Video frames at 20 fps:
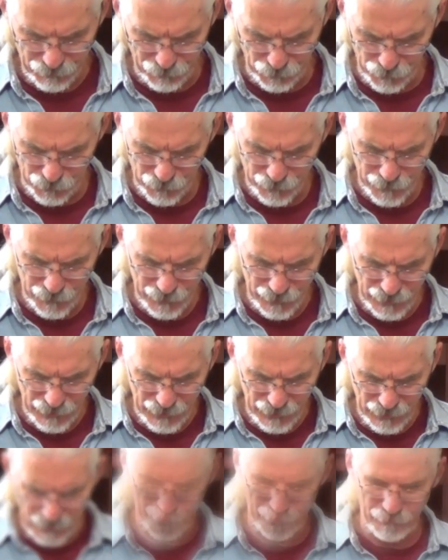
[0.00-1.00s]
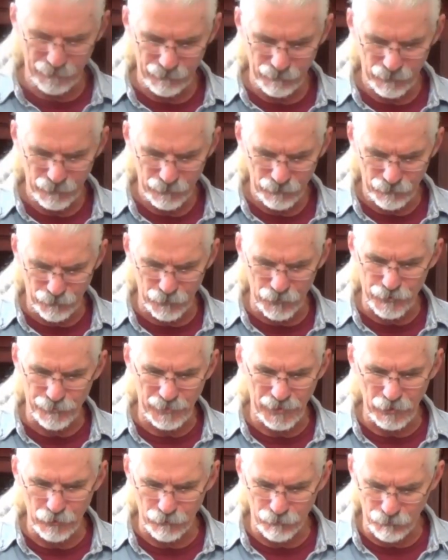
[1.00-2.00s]
food. But in 1
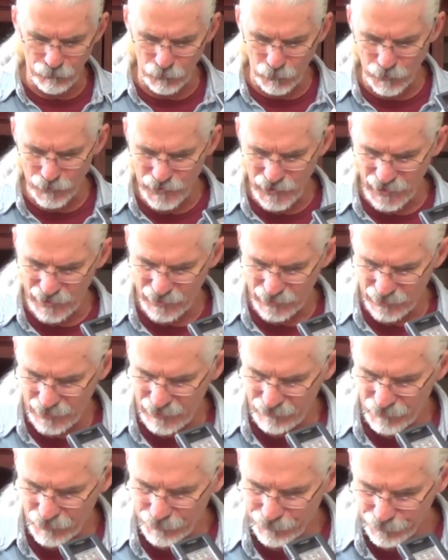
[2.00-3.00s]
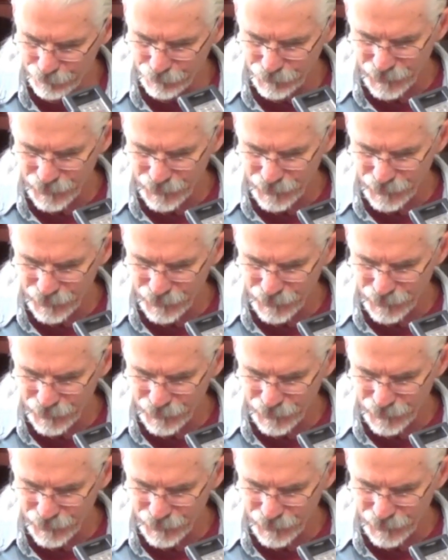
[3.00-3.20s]
Peter 4 10 and 11,